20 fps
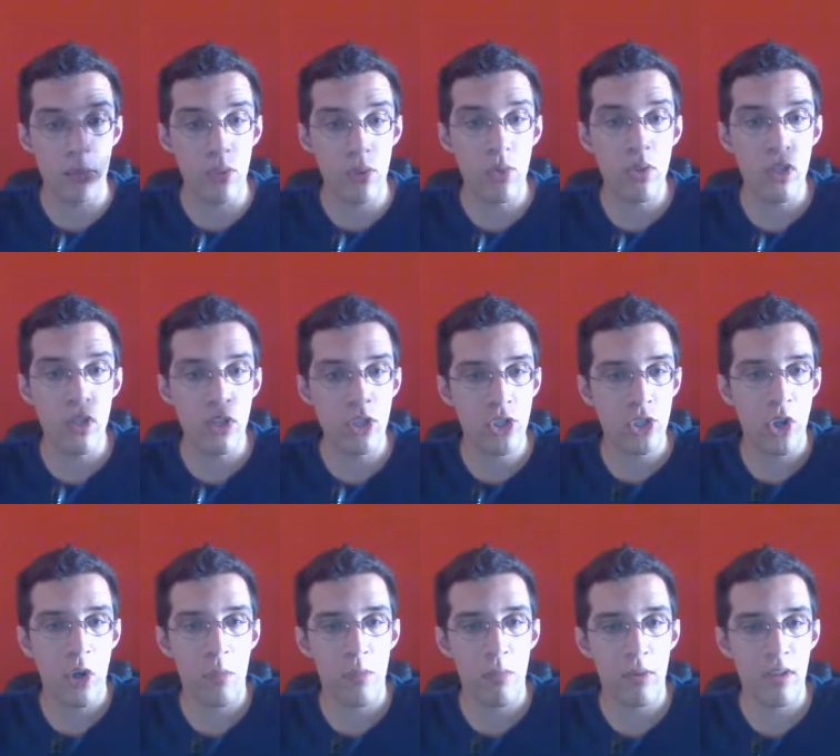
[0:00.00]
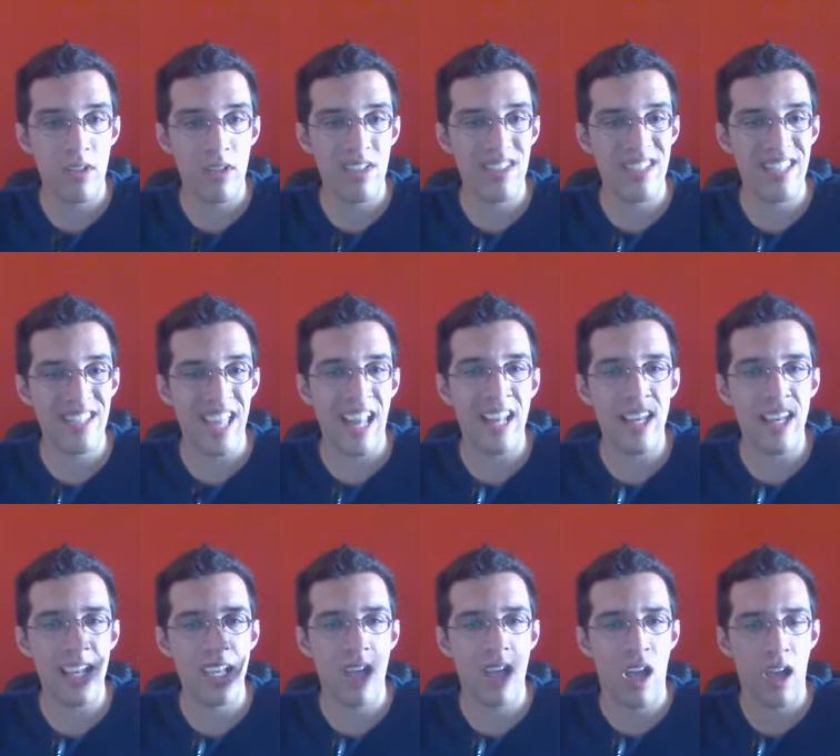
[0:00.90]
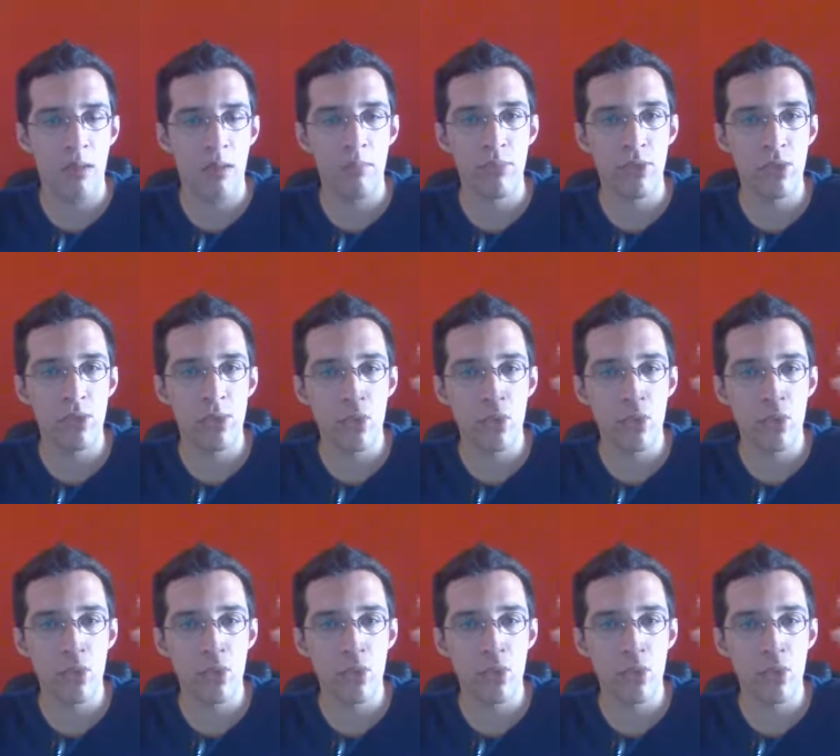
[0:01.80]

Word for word: Brook and Chopper standing up